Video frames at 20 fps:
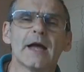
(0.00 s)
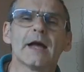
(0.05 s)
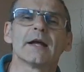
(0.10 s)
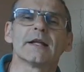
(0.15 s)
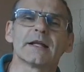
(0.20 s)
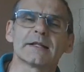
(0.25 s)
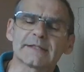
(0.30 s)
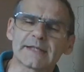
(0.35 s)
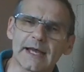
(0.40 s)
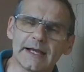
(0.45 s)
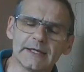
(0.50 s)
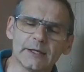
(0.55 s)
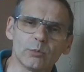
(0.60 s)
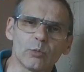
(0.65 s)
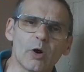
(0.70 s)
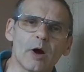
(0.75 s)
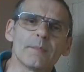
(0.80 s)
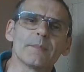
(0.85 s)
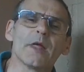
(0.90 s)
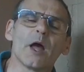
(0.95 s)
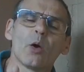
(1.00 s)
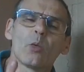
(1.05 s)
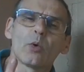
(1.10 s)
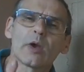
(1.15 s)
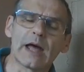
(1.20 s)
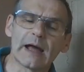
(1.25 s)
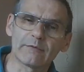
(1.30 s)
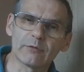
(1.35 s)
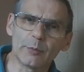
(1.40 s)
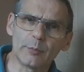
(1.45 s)
I tell you what, we'll
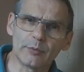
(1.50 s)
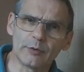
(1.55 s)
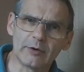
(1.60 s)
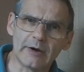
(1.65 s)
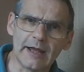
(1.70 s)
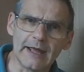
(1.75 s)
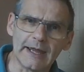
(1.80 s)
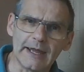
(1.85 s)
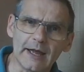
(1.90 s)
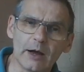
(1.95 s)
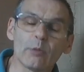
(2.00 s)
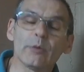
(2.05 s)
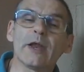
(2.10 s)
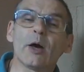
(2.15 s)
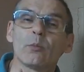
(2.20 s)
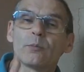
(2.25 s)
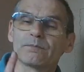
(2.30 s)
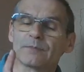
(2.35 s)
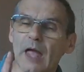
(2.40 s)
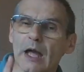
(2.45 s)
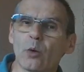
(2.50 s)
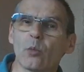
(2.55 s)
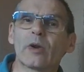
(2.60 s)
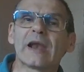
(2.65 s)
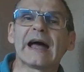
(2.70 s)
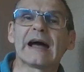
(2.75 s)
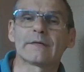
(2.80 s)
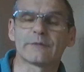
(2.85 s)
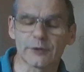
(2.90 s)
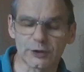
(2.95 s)
have a prayer. Oh no, we'll
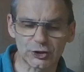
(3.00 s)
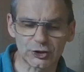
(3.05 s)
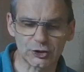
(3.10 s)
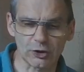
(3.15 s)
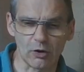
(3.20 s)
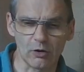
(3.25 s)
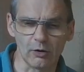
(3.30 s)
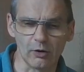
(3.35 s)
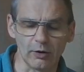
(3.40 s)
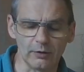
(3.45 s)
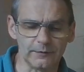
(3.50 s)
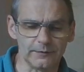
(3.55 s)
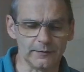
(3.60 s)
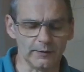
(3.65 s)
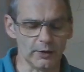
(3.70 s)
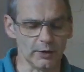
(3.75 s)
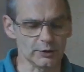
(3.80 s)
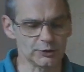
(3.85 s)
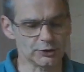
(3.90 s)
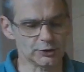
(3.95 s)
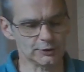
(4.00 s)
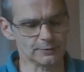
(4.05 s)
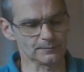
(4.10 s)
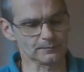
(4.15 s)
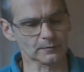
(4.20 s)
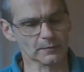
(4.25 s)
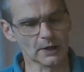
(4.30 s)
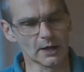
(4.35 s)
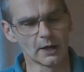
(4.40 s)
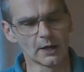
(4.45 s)
have the song first.
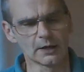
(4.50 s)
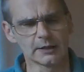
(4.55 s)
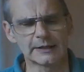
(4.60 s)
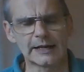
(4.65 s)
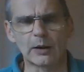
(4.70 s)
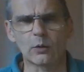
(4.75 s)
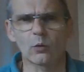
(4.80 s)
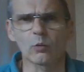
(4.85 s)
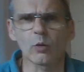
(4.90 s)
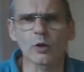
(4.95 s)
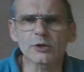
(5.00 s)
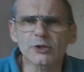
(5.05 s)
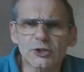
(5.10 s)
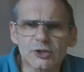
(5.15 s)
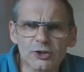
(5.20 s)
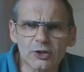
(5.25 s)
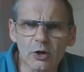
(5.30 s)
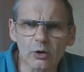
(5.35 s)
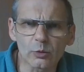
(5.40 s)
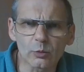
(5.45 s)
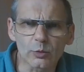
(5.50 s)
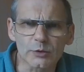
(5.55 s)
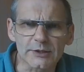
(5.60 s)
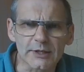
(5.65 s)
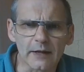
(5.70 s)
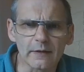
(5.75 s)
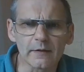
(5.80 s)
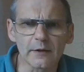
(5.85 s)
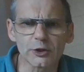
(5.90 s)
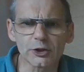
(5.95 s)
Now, what song was
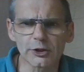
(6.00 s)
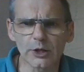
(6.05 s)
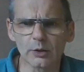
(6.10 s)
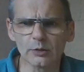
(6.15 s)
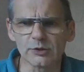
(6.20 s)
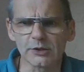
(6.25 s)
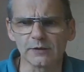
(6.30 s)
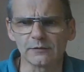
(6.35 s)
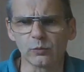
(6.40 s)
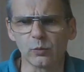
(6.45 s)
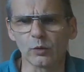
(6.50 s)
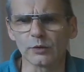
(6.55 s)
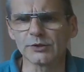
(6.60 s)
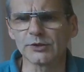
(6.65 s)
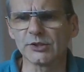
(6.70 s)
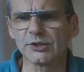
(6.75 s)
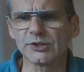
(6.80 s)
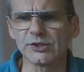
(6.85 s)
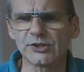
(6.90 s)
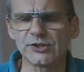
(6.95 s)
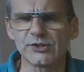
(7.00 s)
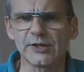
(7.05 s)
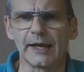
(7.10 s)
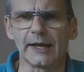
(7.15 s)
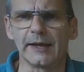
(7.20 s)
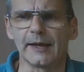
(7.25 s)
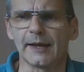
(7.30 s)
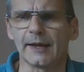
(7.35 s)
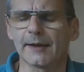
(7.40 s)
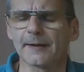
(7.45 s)
it that Joseph wanted to
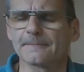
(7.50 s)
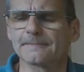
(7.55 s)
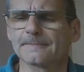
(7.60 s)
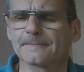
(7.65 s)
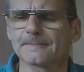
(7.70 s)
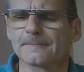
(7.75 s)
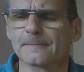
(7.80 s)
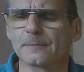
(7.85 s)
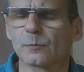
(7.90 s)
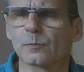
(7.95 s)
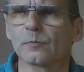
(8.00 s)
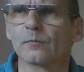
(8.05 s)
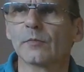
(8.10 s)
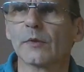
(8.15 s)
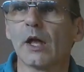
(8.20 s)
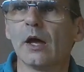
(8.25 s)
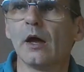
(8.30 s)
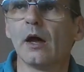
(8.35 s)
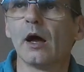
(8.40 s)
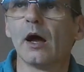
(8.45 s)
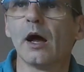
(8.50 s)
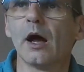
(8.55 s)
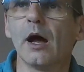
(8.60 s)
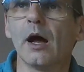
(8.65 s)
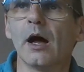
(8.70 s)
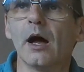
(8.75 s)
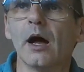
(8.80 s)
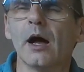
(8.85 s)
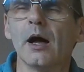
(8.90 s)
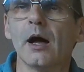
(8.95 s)
sing?
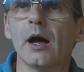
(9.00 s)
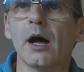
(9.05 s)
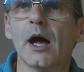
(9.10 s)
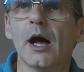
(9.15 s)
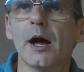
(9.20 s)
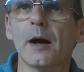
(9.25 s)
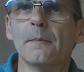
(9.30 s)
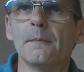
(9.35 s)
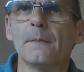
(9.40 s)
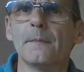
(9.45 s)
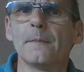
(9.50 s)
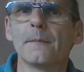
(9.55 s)
The